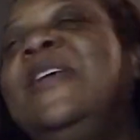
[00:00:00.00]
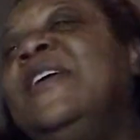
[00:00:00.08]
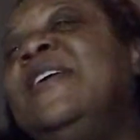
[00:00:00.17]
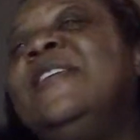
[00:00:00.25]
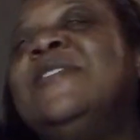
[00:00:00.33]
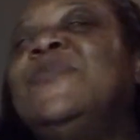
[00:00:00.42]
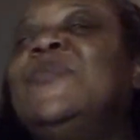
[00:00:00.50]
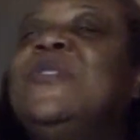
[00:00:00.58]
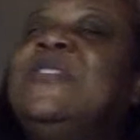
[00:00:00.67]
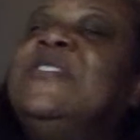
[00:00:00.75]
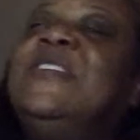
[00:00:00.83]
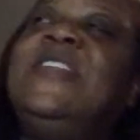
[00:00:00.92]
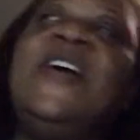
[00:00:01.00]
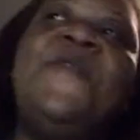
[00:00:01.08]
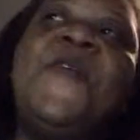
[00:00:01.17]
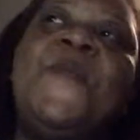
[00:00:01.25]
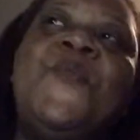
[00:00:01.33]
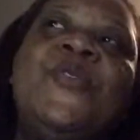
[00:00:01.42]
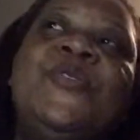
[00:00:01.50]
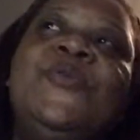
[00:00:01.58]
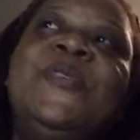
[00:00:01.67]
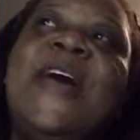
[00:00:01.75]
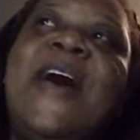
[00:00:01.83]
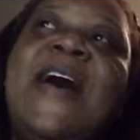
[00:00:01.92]
here that's willing to love up on
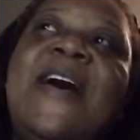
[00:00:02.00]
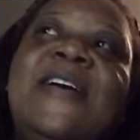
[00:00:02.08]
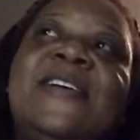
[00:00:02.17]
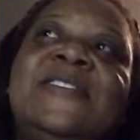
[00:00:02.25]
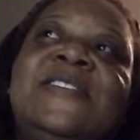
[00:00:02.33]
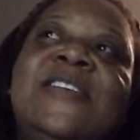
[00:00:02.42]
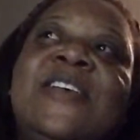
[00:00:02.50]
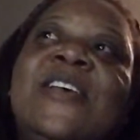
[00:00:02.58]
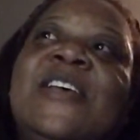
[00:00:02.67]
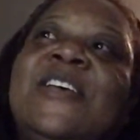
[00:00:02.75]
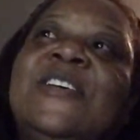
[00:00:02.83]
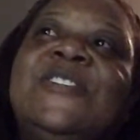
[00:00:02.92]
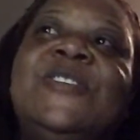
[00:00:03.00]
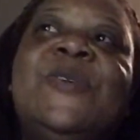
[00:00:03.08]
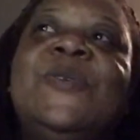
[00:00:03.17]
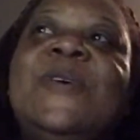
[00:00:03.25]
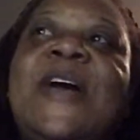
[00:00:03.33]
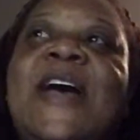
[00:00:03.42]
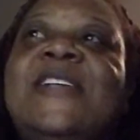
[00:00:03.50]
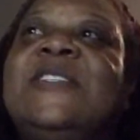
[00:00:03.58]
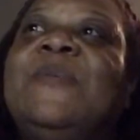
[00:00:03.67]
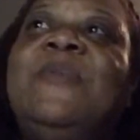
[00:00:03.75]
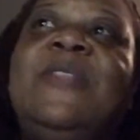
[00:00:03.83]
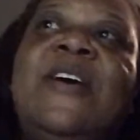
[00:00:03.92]
you guys and show you guys
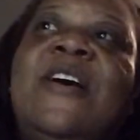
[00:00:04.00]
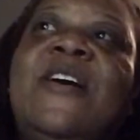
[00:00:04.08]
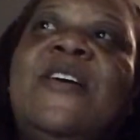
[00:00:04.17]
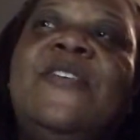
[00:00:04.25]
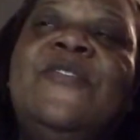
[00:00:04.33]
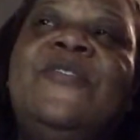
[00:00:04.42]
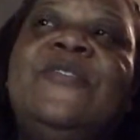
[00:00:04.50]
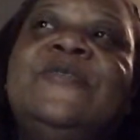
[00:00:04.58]
some love.